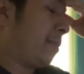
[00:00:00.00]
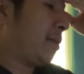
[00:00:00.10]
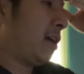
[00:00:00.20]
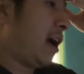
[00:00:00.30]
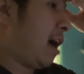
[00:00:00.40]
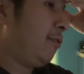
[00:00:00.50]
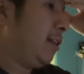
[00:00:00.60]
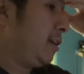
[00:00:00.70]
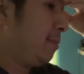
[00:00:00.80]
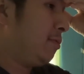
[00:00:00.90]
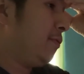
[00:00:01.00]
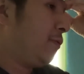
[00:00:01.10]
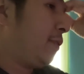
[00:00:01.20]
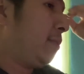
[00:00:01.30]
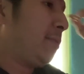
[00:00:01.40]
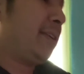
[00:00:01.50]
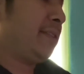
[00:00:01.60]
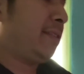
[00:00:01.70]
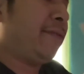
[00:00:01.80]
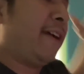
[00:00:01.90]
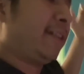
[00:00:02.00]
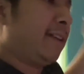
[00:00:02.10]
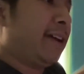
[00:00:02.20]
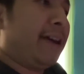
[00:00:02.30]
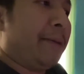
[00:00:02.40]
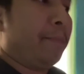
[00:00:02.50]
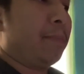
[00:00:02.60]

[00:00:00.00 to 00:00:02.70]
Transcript: kind of, I really am rooting for them because the fact that